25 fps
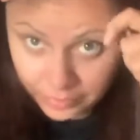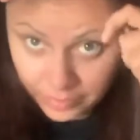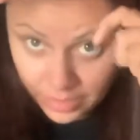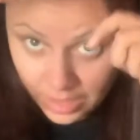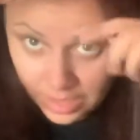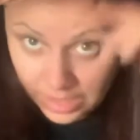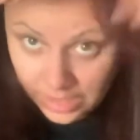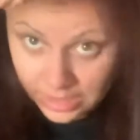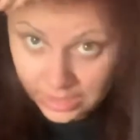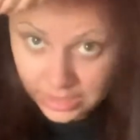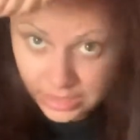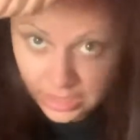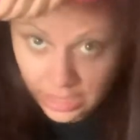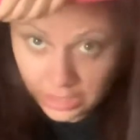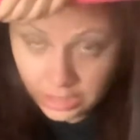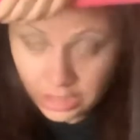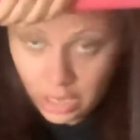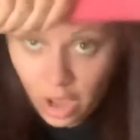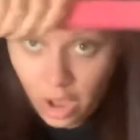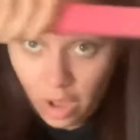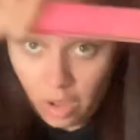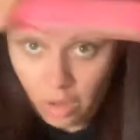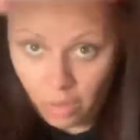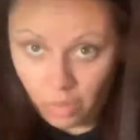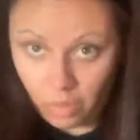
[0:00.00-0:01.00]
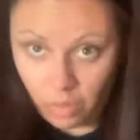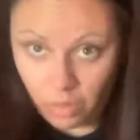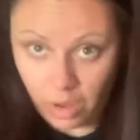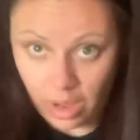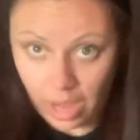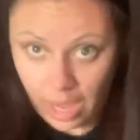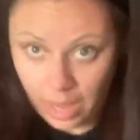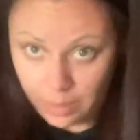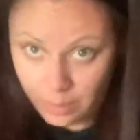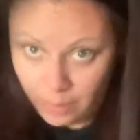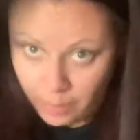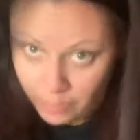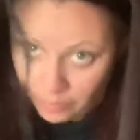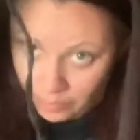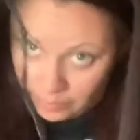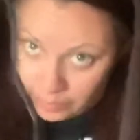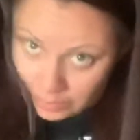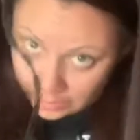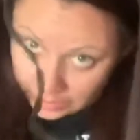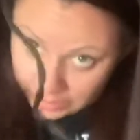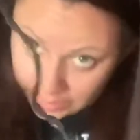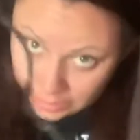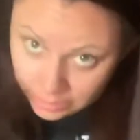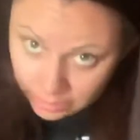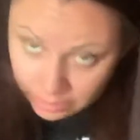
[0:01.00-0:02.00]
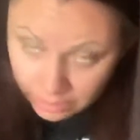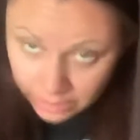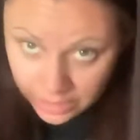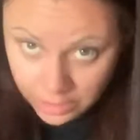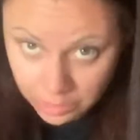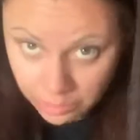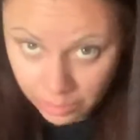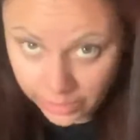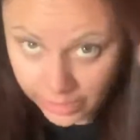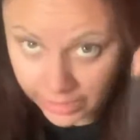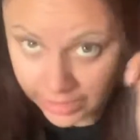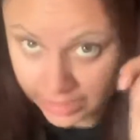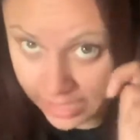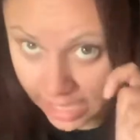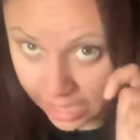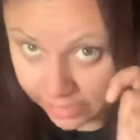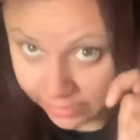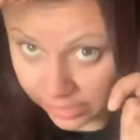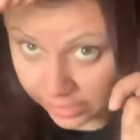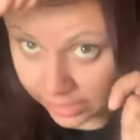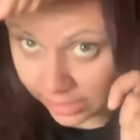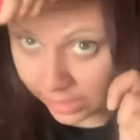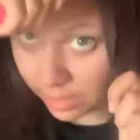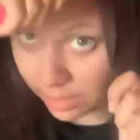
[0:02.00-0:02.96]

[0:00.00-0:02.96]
it's like, no, I'm literally 27, like